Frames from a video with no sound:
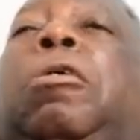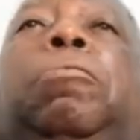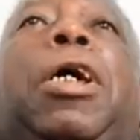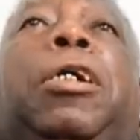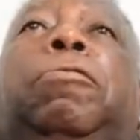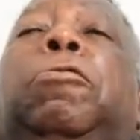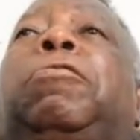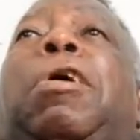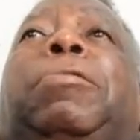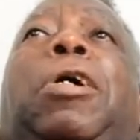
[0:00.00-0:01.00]
If they are giving you
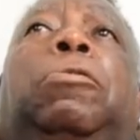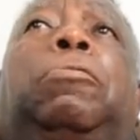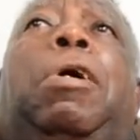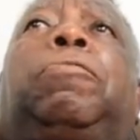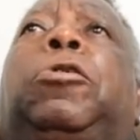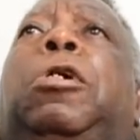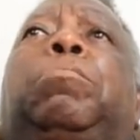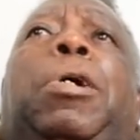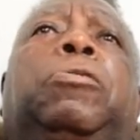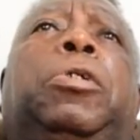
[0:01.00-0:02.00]

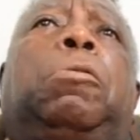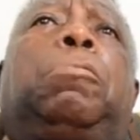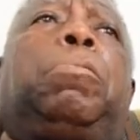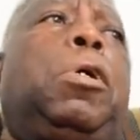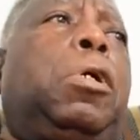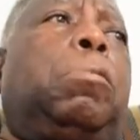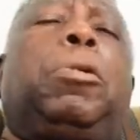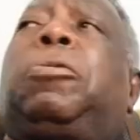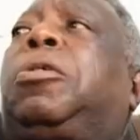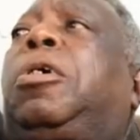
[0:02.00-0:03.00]
£500 a
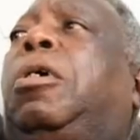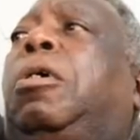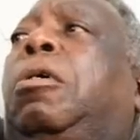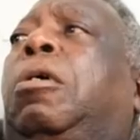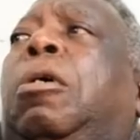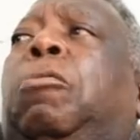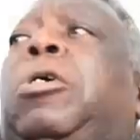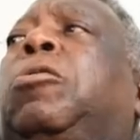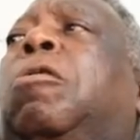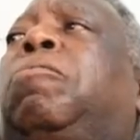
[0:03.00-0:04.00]
month,
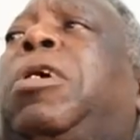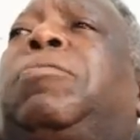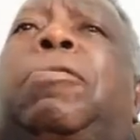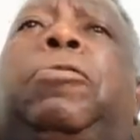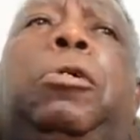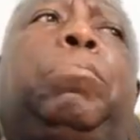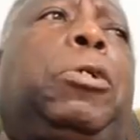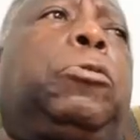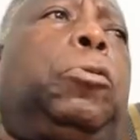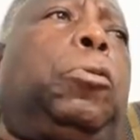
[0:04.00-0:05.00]
when you convert £500